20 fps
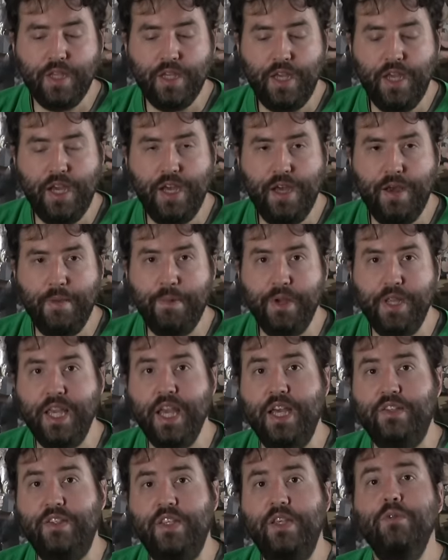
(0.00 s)
Uh, but
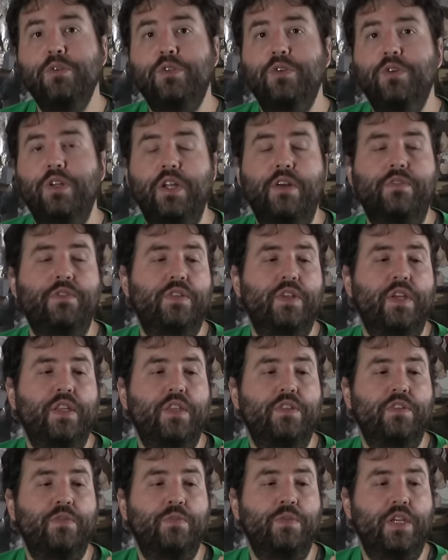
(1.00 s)
yes, he was cool enough to send
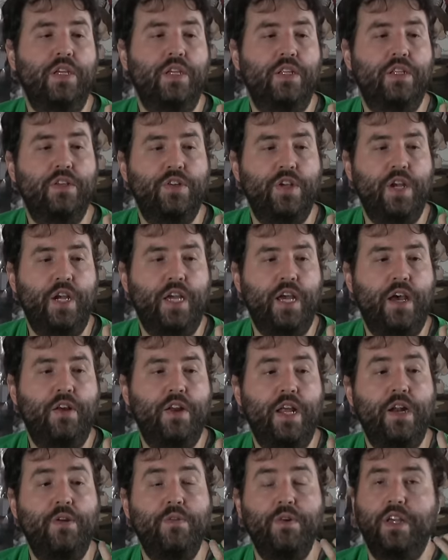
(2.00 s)
this to me to check
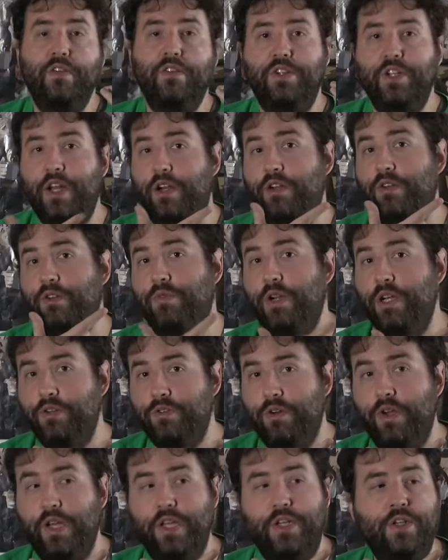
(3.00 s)
out. And I want to give a shout out to
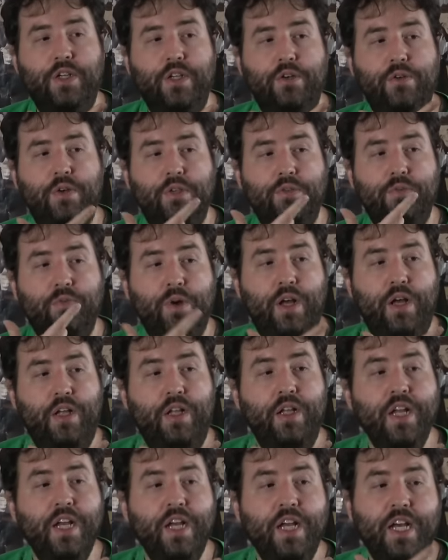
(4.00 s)
Retro H Q as
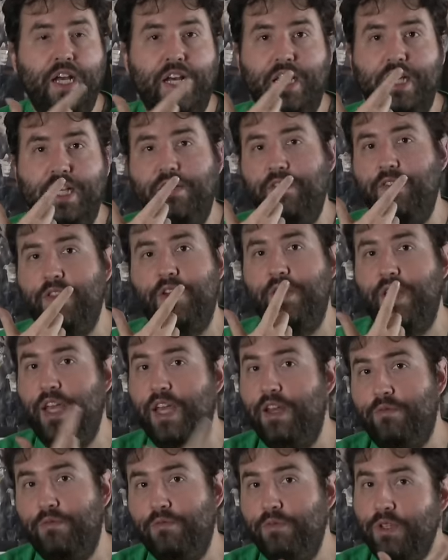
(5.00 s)
well, uh, even though they
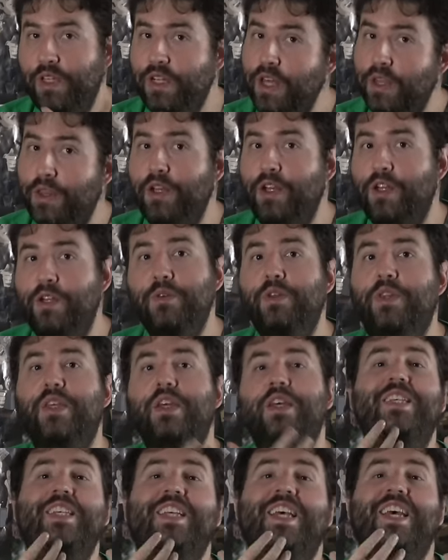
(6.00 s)
had really nothing to do with
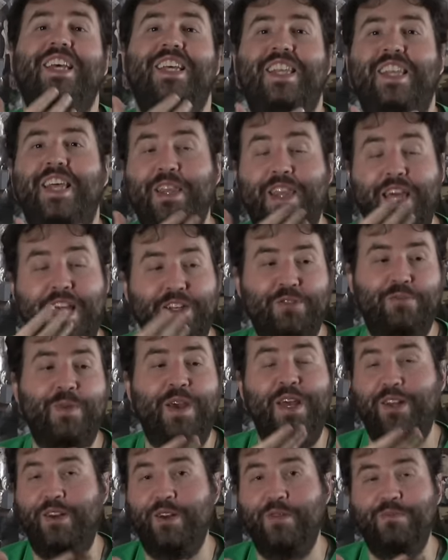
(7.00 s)
this. They just
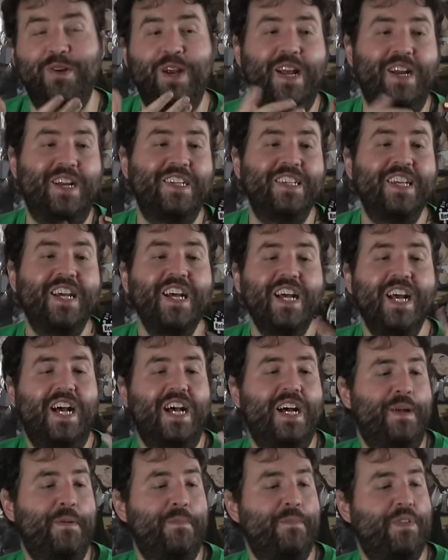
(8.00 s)
made a good product.
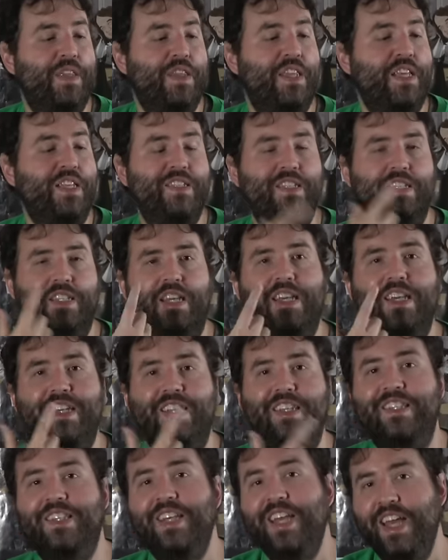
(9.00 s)
Um, this
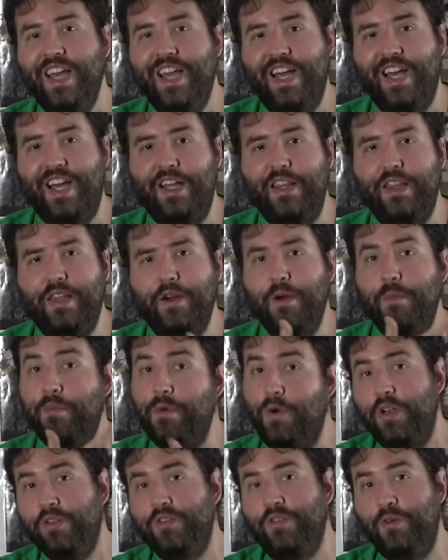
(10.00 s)
is, uh, they're
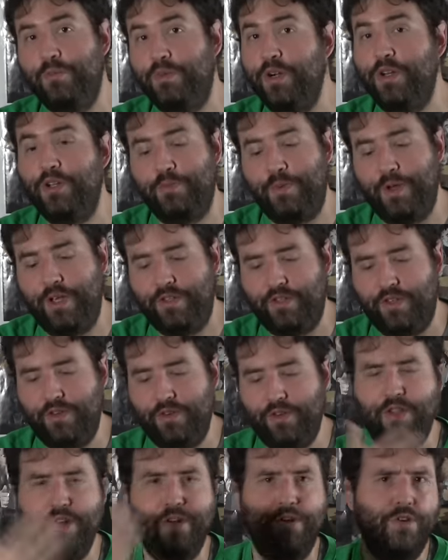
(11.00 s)
also British based, so,
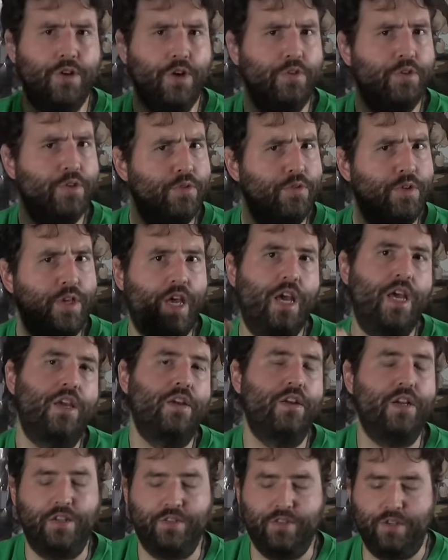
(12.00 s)
you know, go U K.
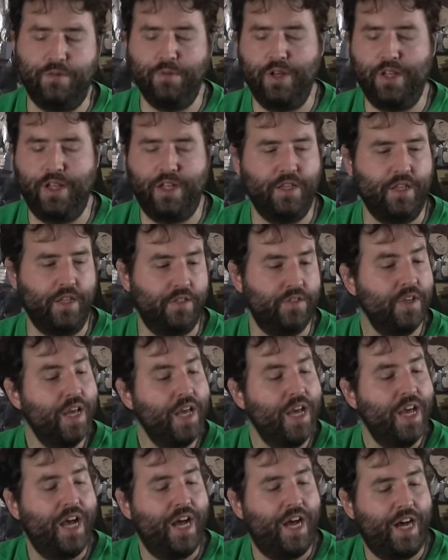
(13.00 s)
You guys did well on this.
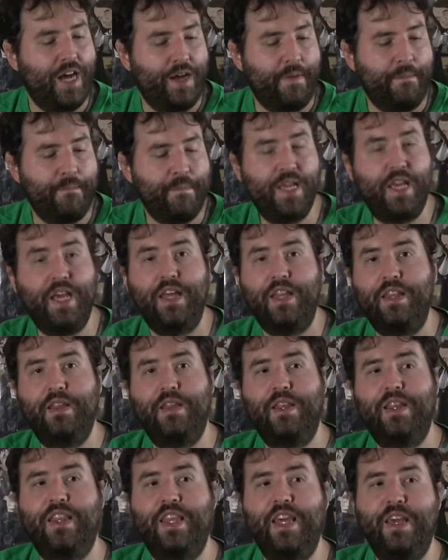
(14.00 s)
Uh, but yeah,
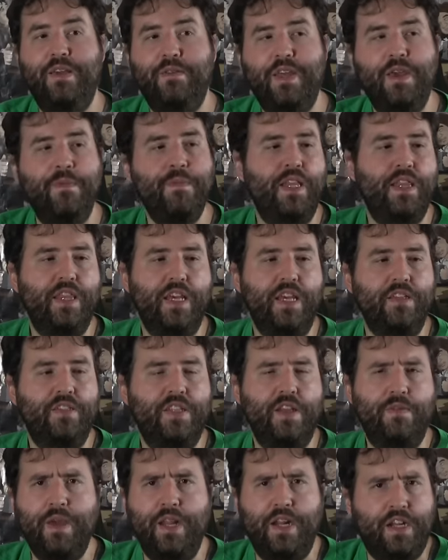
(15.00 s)
they, they made this.
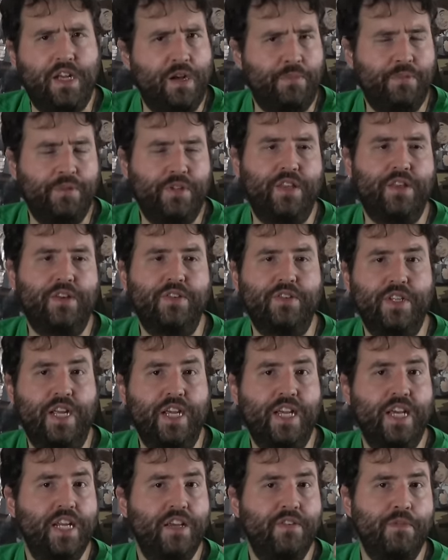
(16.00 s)
They made a couple others. And I
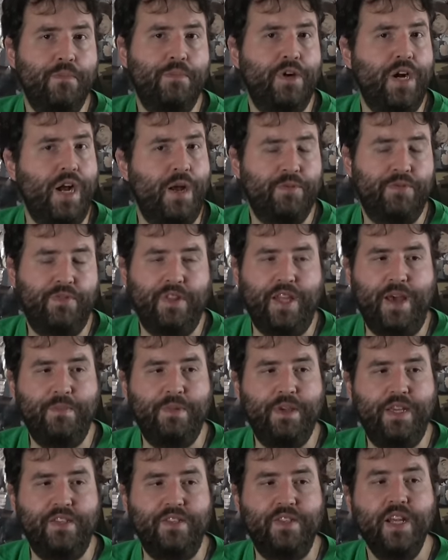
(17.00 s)
got to give them props for that,
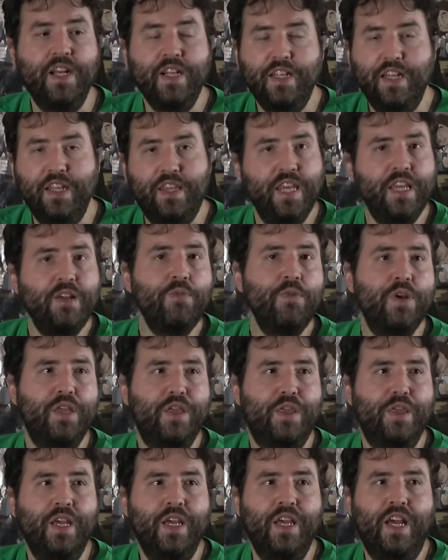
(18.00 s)
because the thing
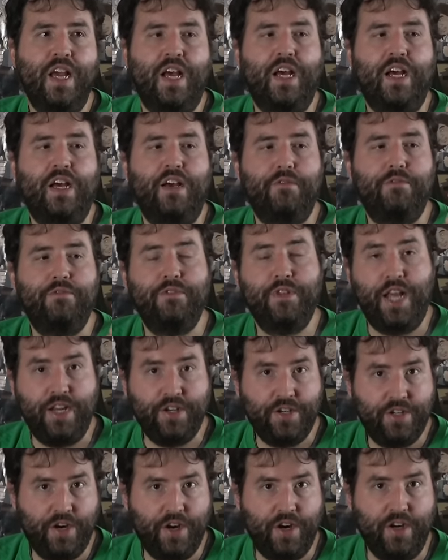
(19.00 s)
with uh,
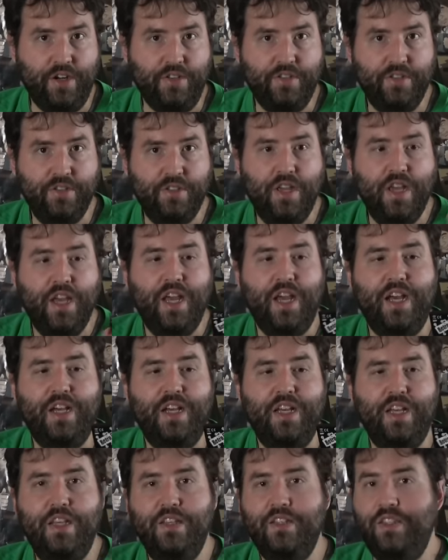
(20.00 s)
flashcards
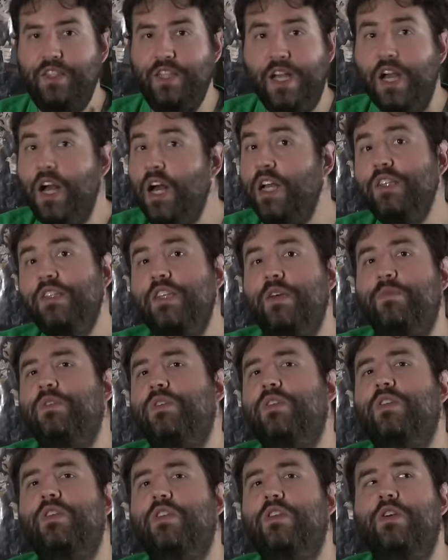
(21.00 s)
uh, is the concept
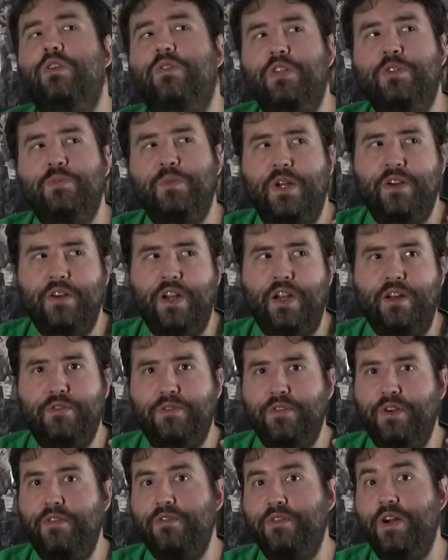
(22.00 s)
isn't new. It's been around
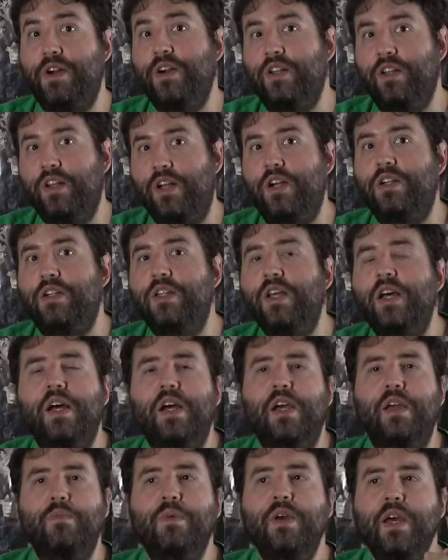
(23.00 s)
for a very long
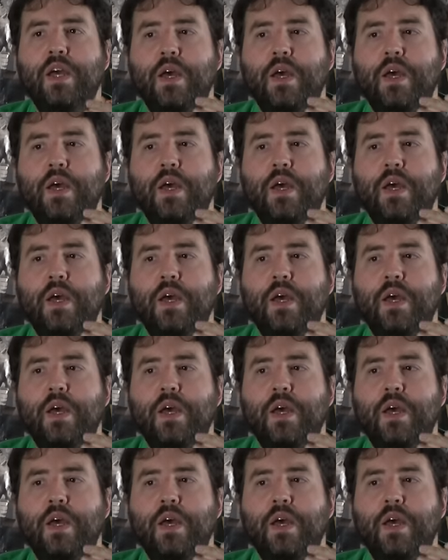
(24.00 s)
time.